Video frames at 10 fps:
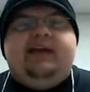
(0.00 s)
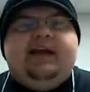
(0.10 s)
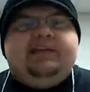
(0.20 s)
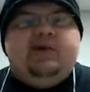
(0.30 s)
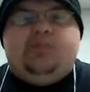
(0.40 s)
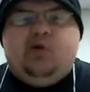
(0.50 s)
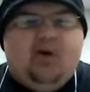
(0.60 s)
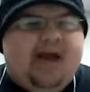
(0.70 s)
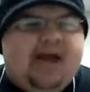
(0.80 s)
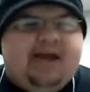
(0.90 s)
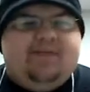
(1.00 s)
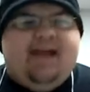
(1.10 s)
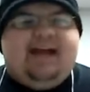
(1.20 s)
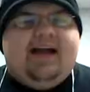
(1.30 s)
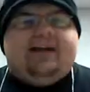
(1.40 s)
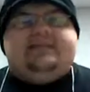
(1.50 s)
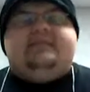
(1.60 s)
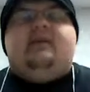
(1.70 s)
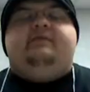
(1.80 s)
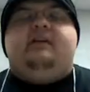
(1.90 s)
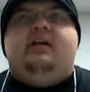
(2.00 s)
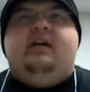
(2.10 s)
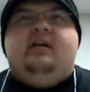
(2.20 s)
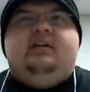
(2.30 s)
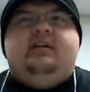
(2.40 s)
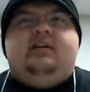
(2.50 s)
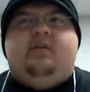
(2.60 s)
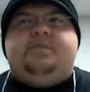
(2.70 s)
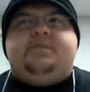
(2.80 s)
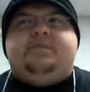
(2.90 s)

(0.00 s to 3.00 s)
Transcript: NWA and that kind of stuff, and, you know,